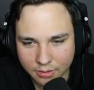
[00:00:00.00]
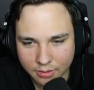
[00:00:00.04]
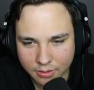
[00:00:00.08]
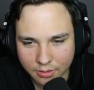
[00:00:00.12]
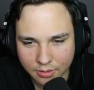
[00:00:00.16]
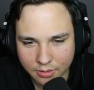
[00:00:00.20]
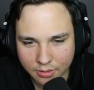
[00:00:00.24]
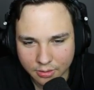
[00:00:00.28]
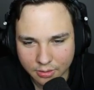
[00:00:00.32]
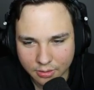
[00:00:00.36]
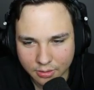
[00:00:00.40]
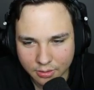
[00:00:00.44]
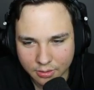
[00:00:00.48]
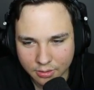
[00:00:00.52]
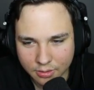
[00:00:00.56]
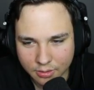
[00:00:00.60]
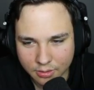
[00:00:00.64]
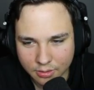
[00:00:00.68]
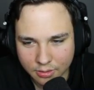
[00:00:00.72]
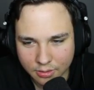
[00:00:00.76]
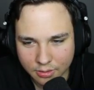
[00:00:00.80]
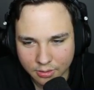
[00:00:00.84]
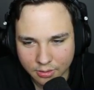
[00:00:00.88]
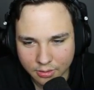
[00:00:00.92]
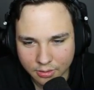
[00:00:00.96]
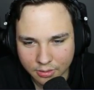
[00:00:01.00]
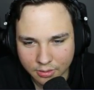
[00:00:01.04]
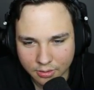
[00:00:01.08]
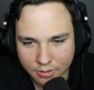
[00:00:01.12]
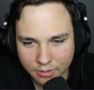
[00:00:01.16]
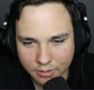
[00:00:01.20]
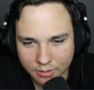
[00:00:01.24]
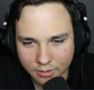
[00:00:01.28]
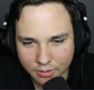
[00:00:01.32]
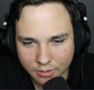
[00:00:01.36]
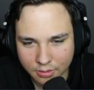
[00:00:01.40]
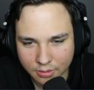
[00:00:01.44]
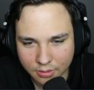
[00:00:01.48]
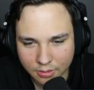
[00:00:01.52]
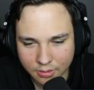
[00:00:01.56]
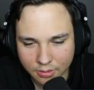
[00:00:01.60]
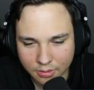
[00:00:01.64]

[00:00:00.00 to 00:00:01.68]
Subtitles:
Nobody speaks.